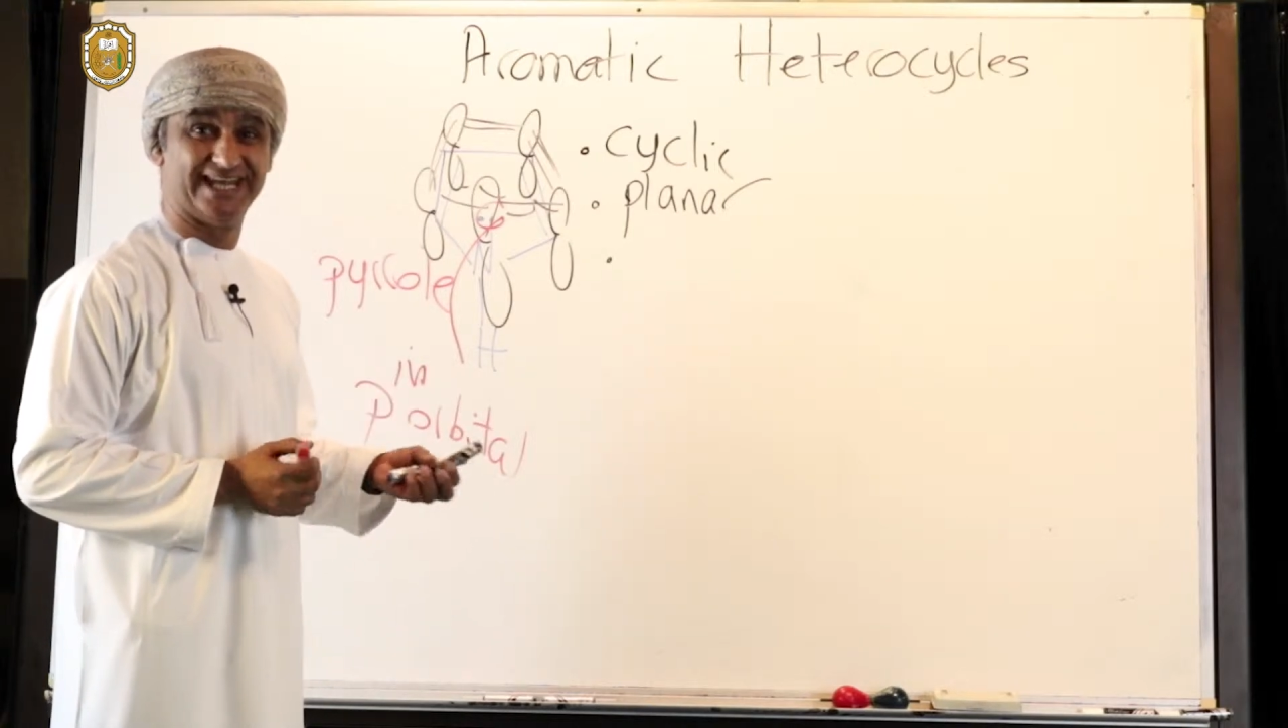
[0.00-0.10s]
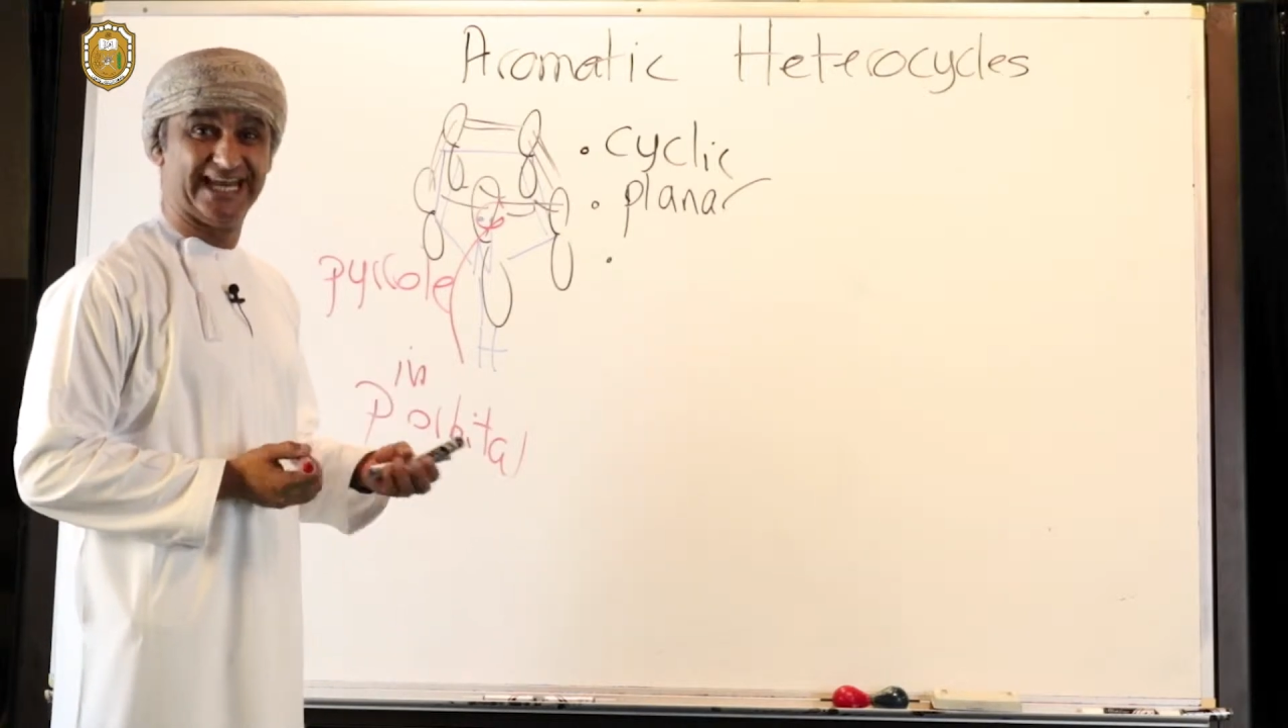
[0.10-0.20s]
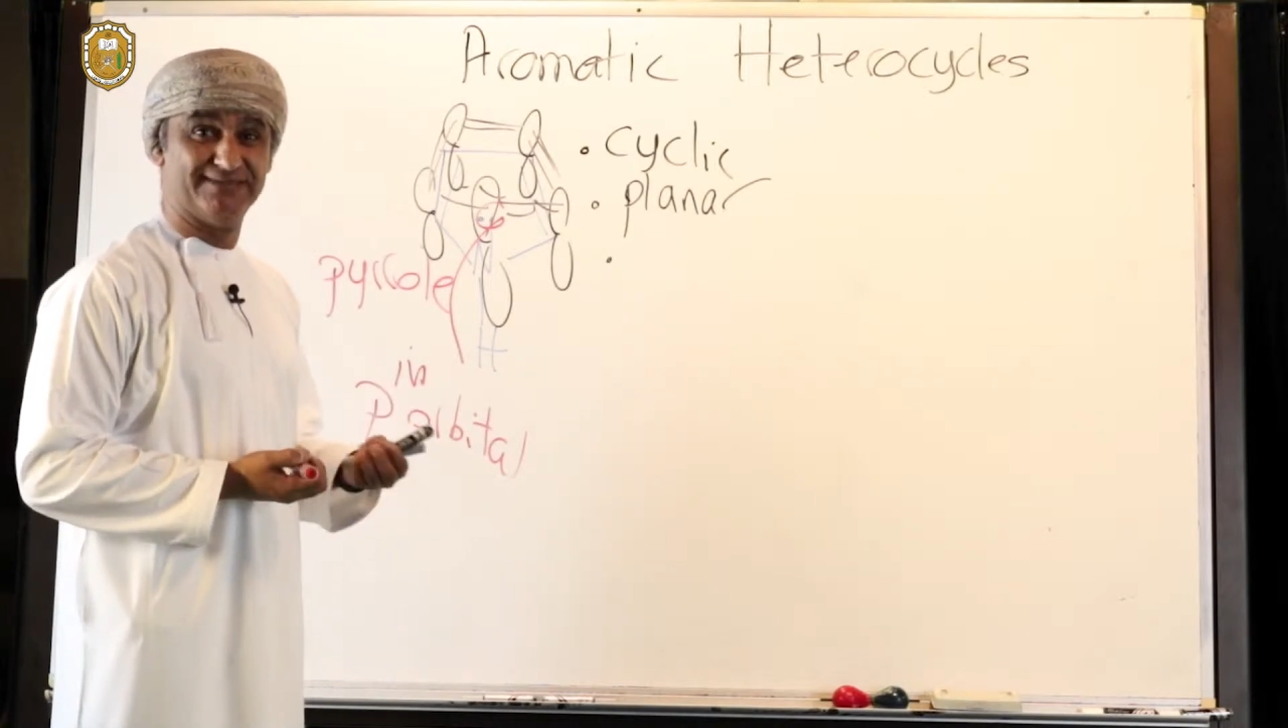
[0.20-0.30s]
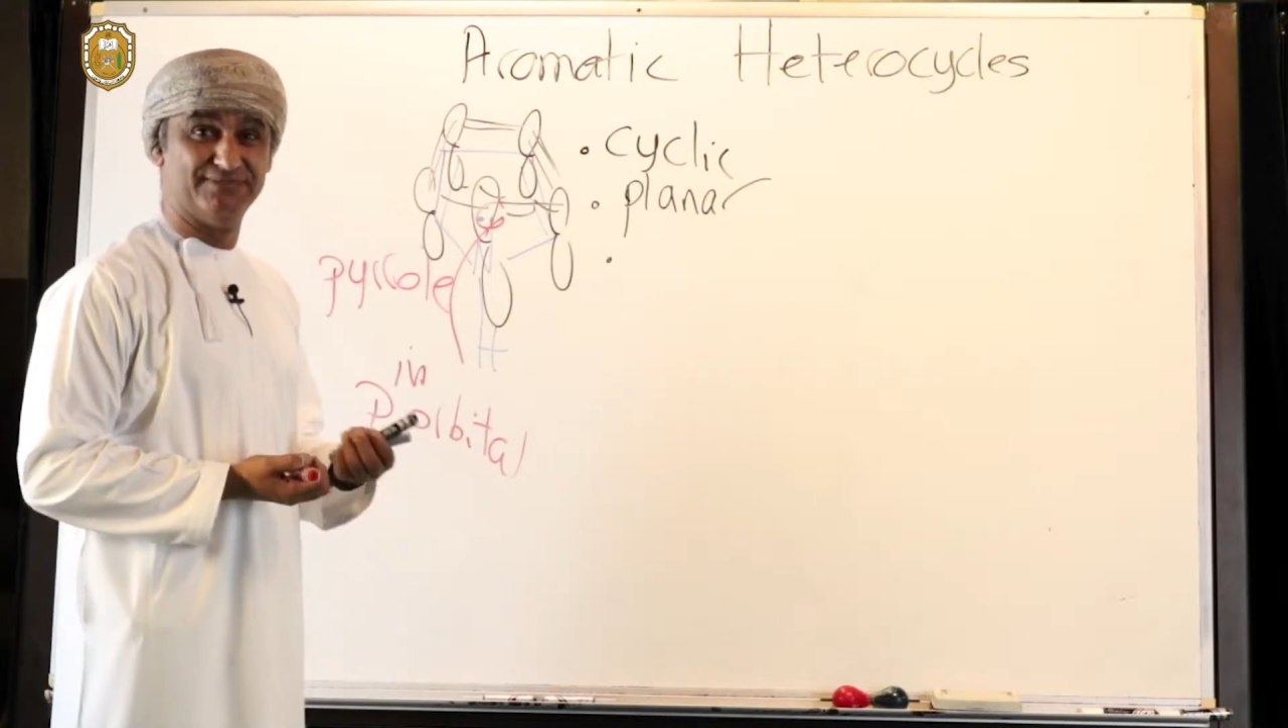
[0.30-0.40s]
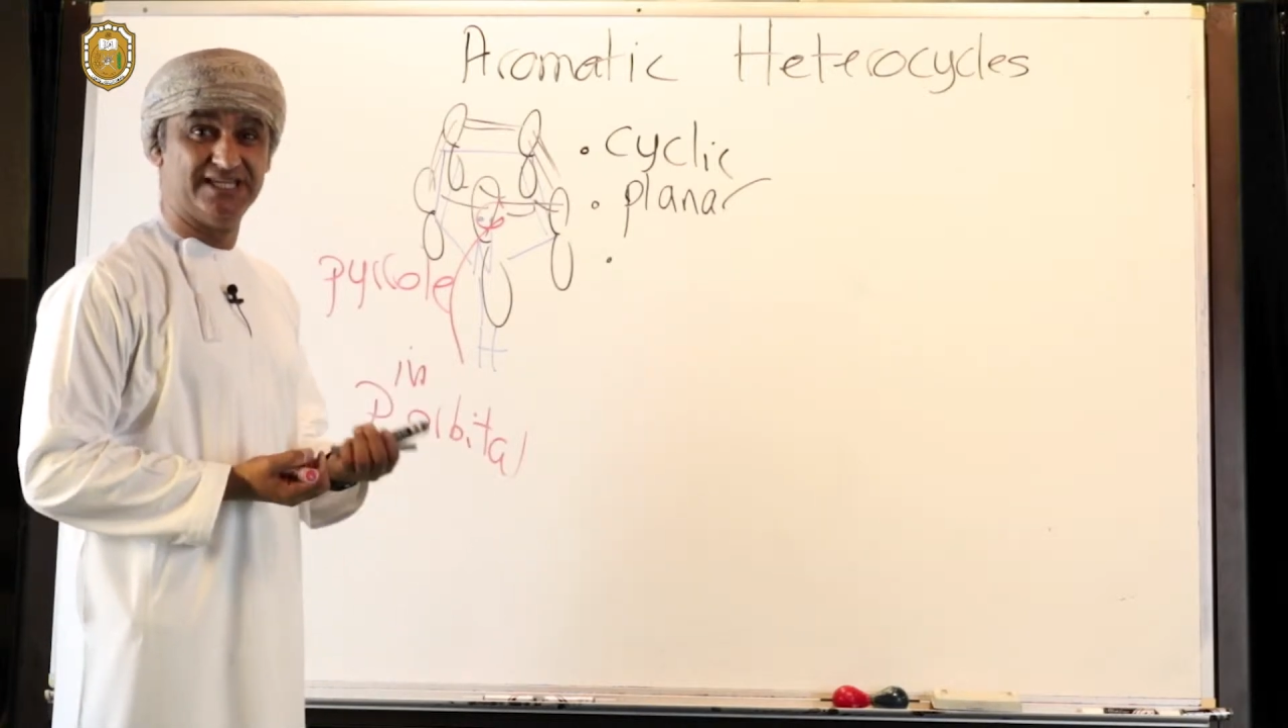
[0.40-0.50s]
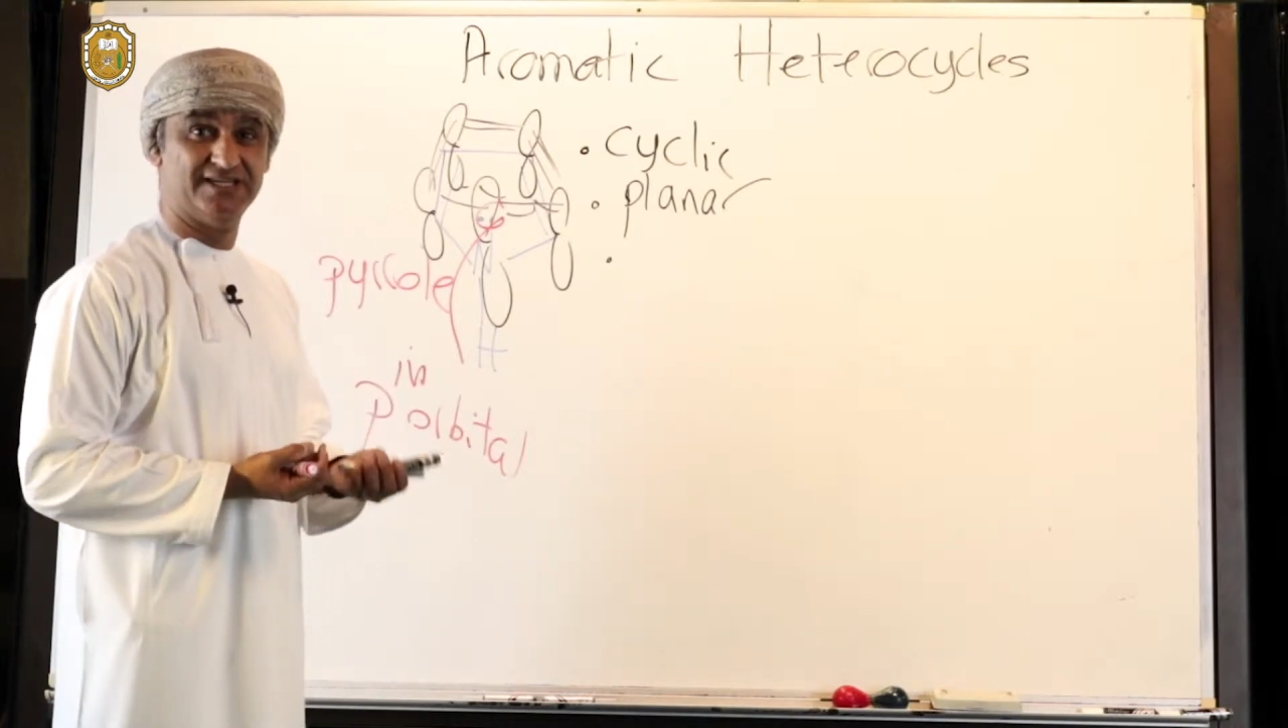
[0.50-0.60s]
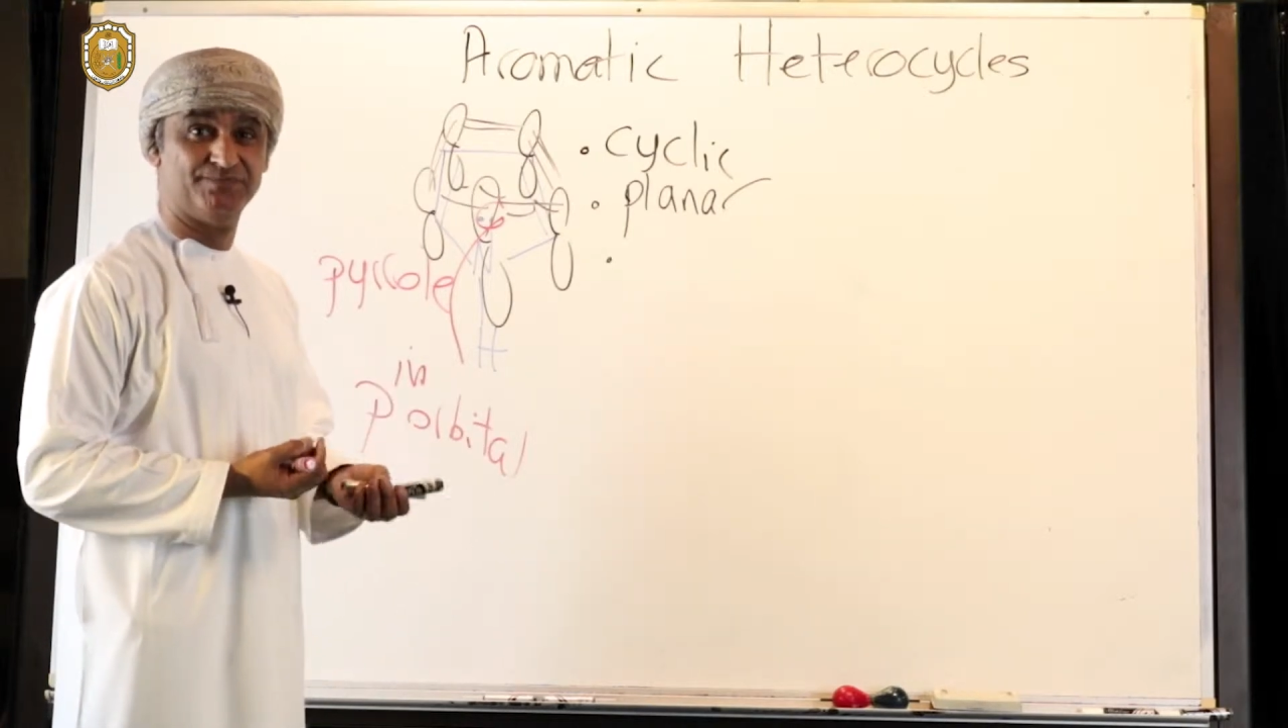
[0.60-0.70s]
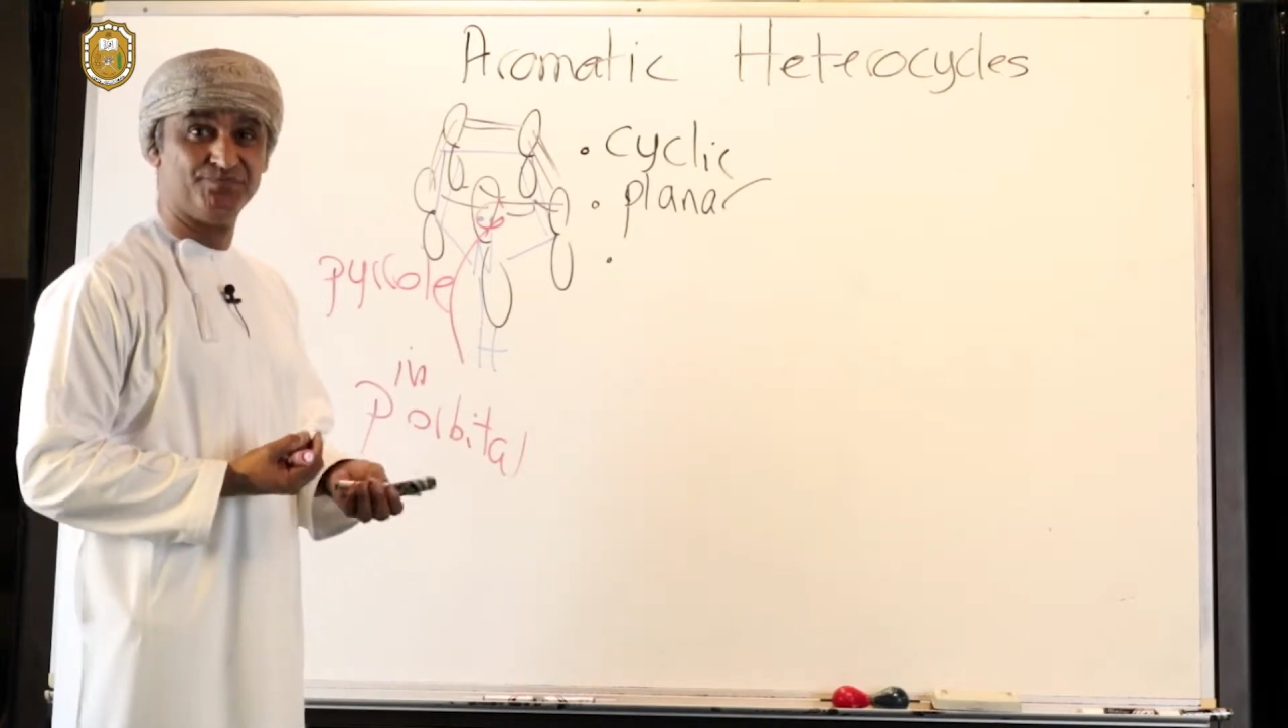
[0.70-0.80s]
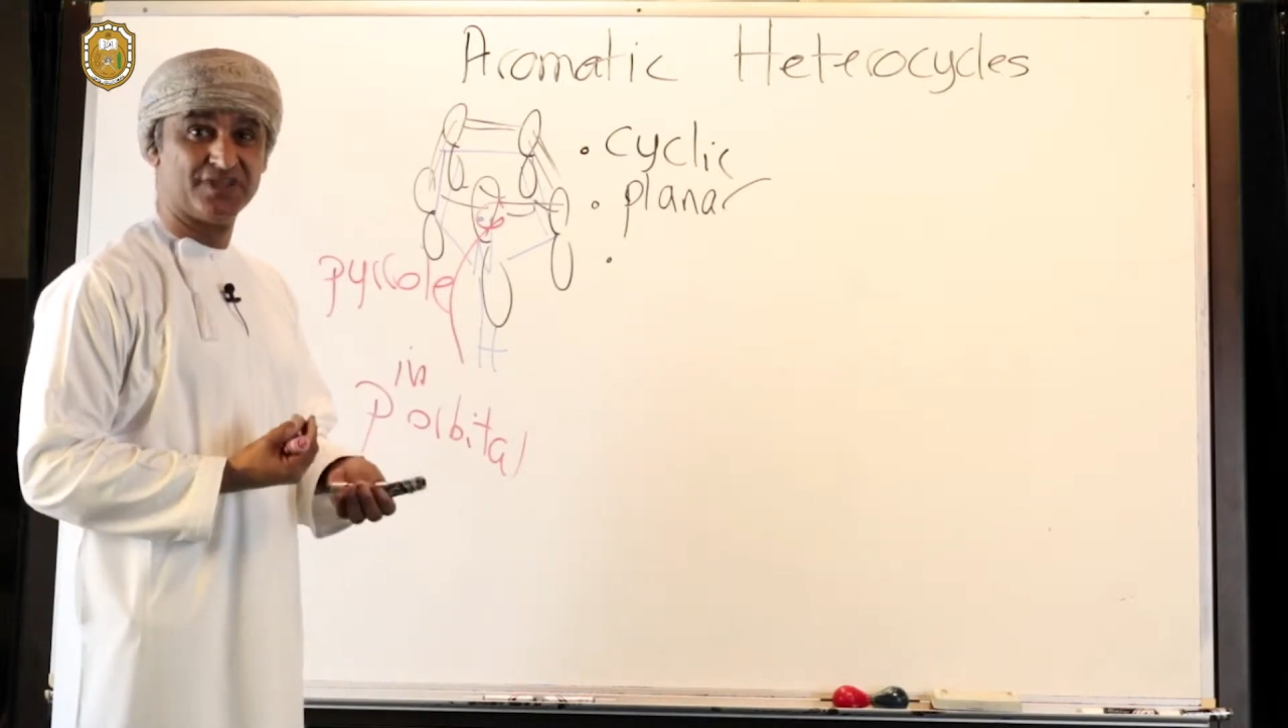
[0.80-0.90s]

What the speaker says: an imine